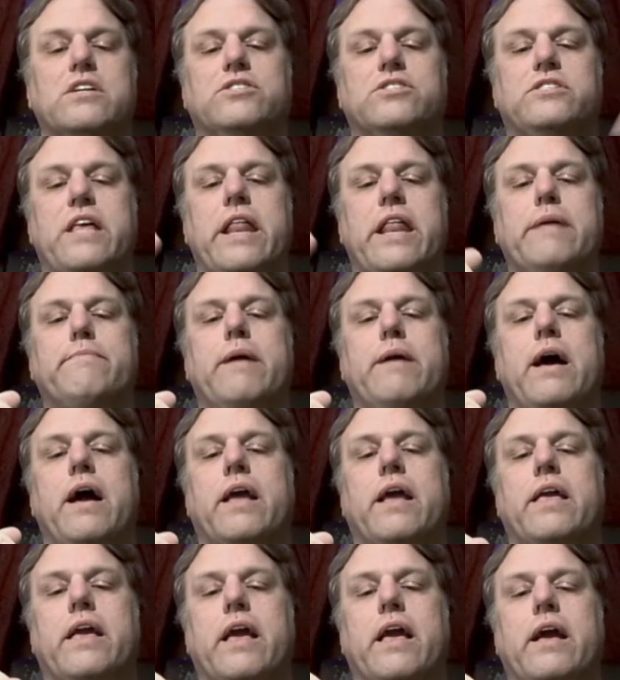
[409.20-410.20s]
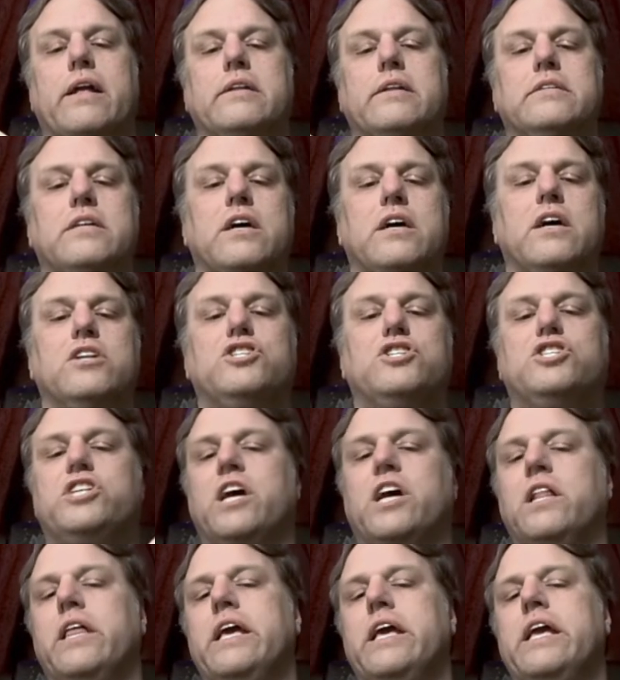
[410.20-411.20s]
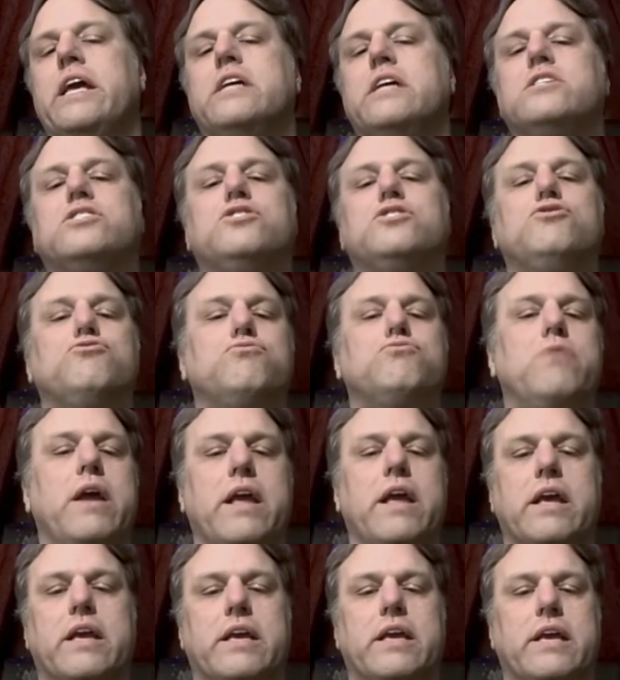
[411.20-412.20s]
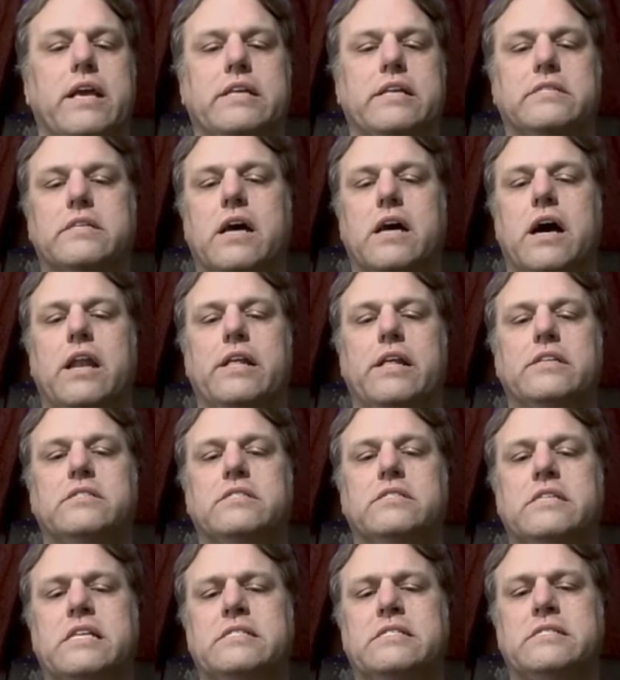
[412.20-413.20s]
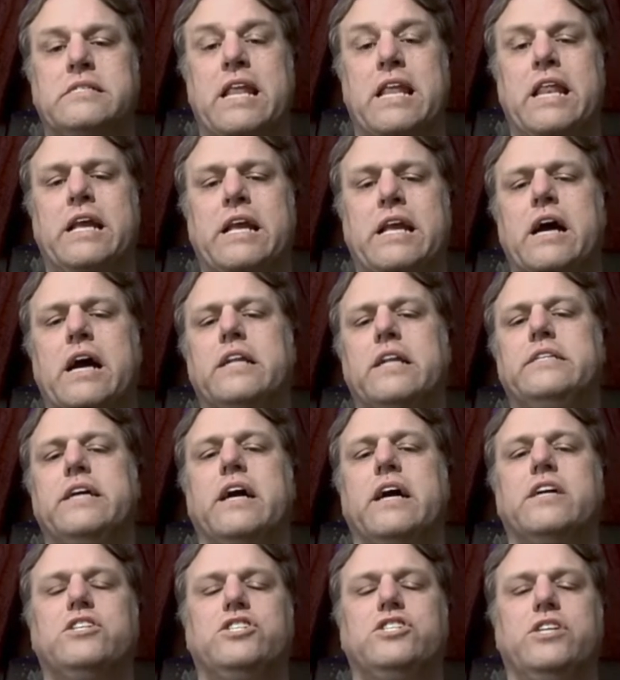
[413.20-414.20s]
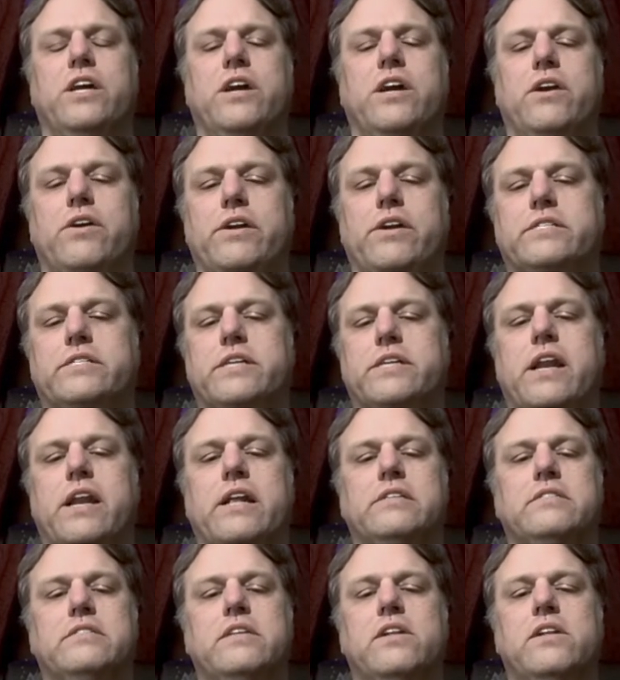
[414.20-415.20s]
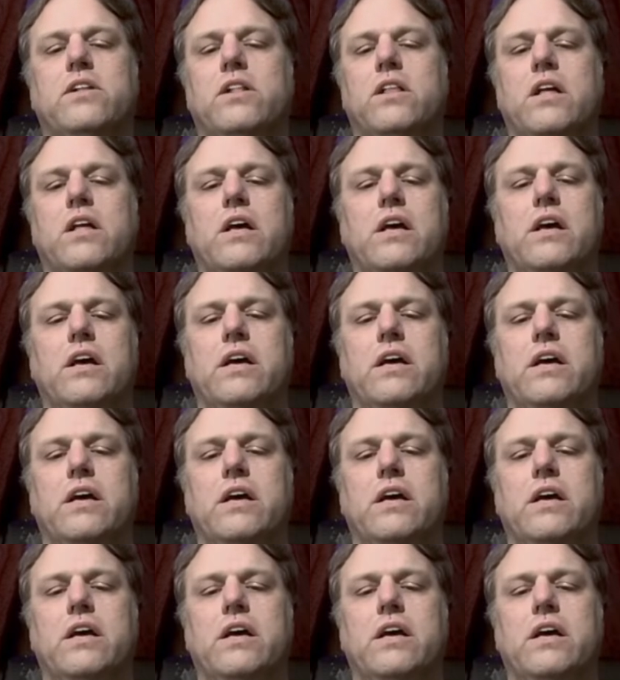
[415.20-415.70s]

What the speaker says: sitting back and chilling his drink. He's on his sitting on a deck chair. He's got his little